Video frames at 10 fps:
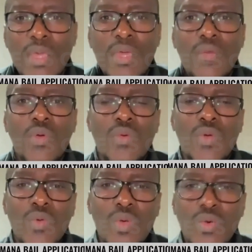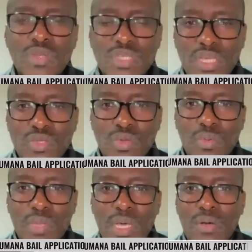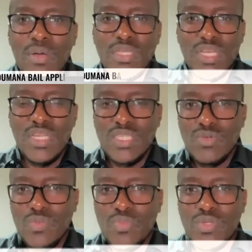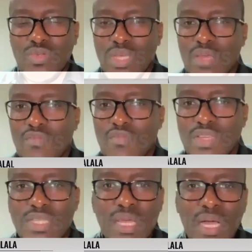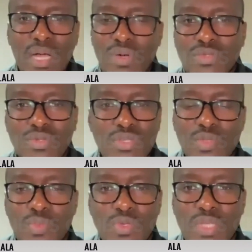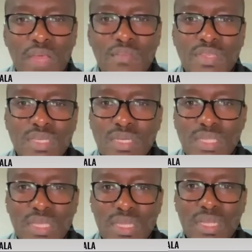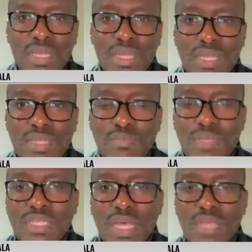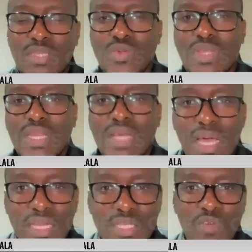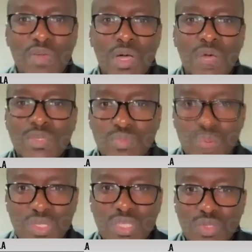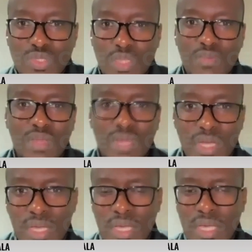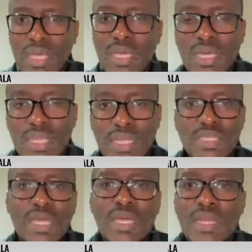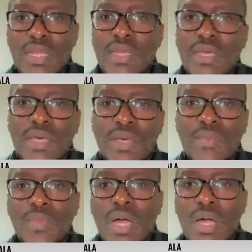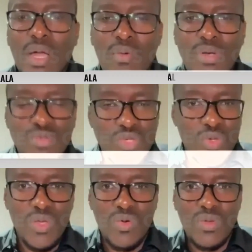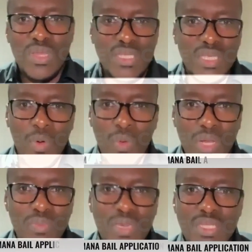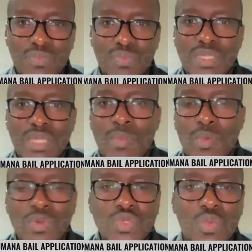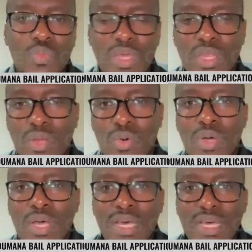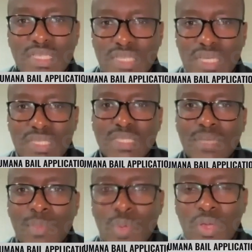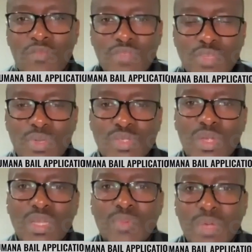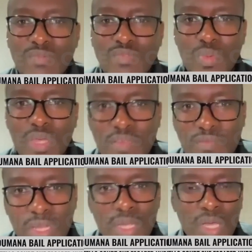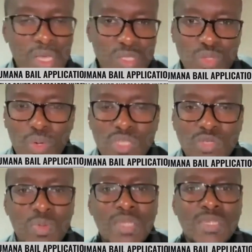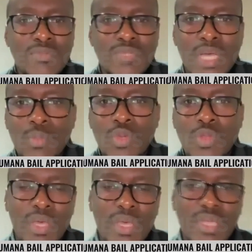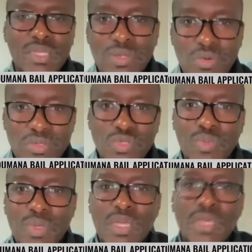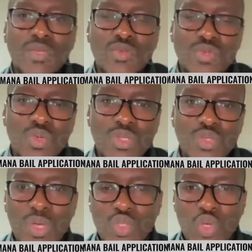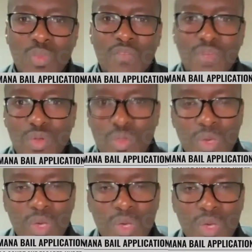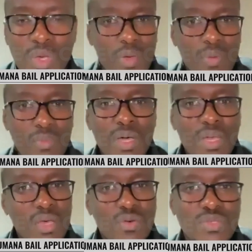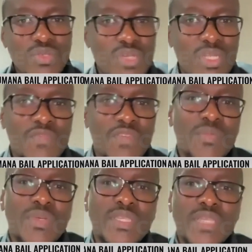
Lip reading: We could say so. Now, her strategy would be to say, firstly, I want to dispute every single thing that pertains to the legality of how I was brought into South Africa. And then secondly, I want to show the court that I'm a willing participant and I'm going to obey the law. It's just that I'm looking for this particular reprieve to be given, to go and spend some time with my kids and also to enjoy my freedom. Remember, the Constitution is very